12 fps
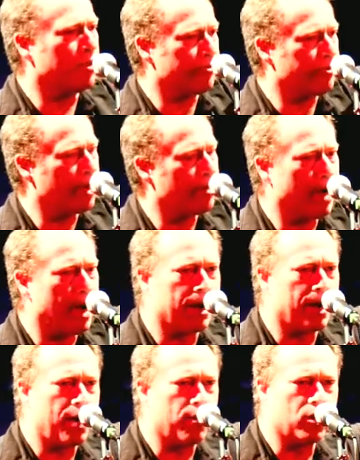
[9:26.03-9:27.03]
a friend of mine and
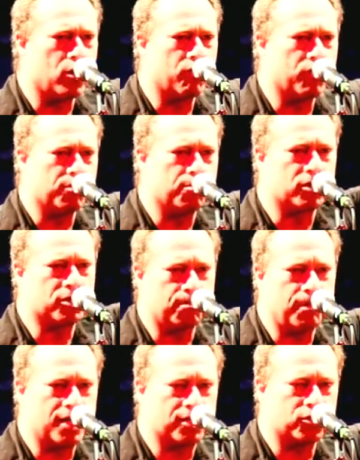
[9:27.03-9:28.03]
I went over to the book
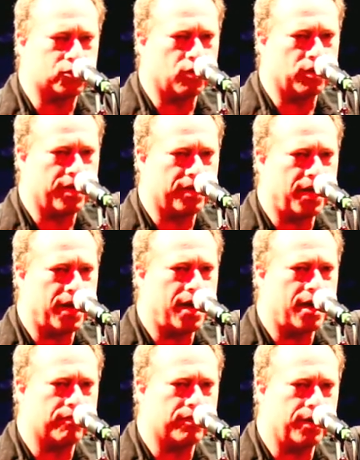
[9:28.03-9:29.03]
depository that they
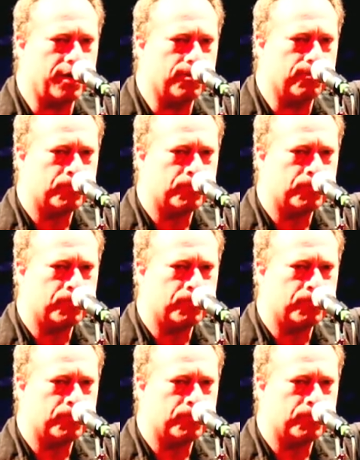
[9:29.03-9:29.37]
have there.